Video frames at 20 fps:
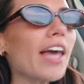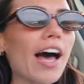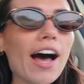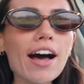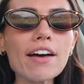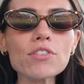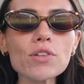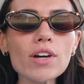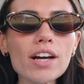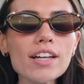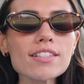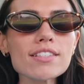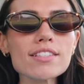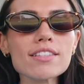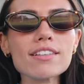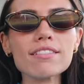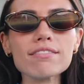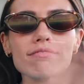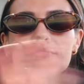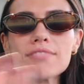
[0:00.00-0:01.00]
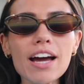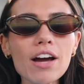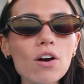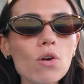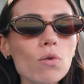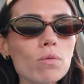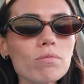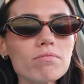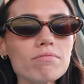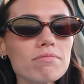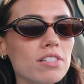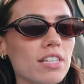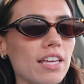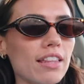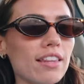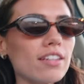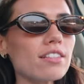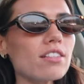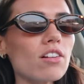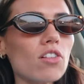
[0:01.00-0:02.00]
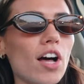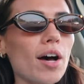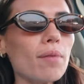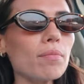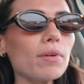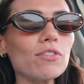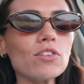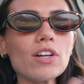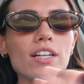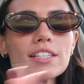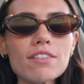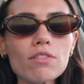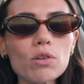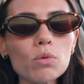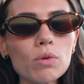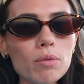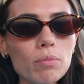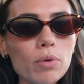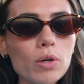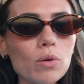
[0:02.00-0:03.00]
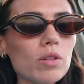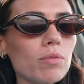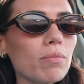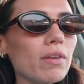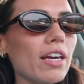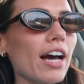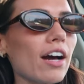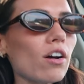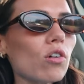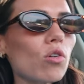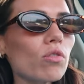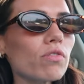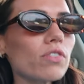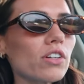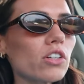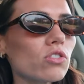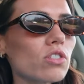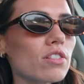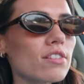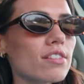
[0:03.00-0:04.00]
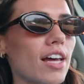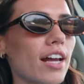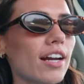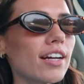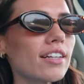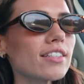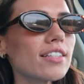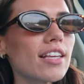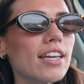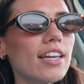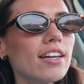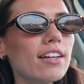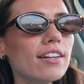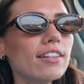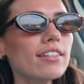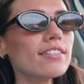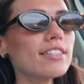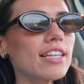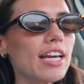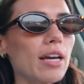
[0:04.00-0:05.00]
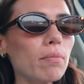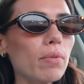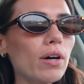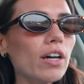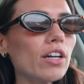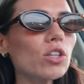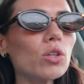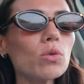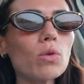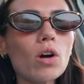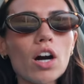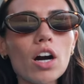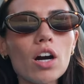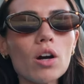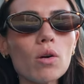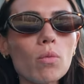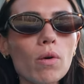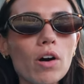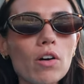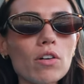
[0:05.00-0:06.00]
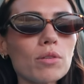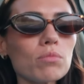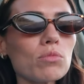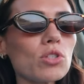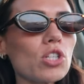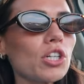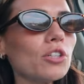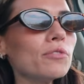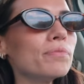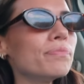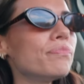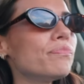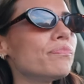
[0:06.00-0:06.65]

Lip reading: yeah, if you guys, I don't say this a lot, but if you guys ever want to book with me at Cool Fingers Aesthetics in Tampa, you are welcome to.